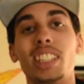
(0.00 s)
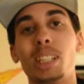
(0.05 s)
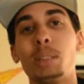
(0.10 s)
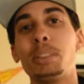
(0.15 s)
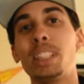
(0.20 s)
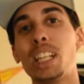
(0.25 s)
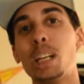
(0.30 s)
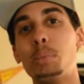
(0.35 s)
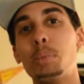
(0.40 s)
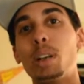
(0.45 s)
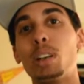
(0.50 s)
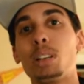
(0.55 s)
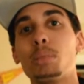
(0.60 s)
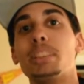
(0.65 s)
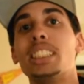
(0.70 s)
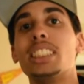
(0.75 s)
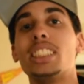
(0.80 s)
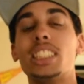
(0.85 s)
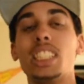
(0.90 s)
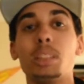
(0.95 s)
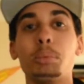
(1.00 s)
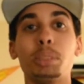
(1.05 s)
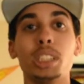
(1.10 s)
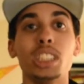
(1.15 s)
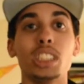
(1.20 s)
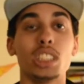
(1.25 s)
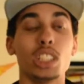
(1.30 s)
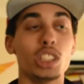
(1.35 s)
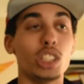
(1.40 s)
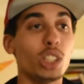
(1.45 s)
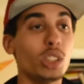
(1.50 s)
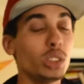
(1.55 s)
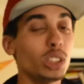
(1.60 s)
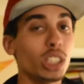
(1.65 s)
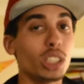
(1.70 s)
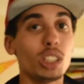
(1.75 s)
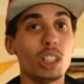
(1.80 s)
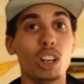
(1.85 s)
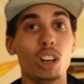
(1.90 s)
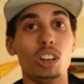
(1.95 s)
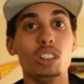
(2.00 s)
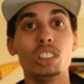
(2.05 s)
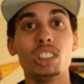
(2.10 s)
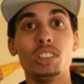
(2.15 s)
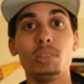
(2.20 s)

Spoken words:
there we go, Pokemon Champions. Those are all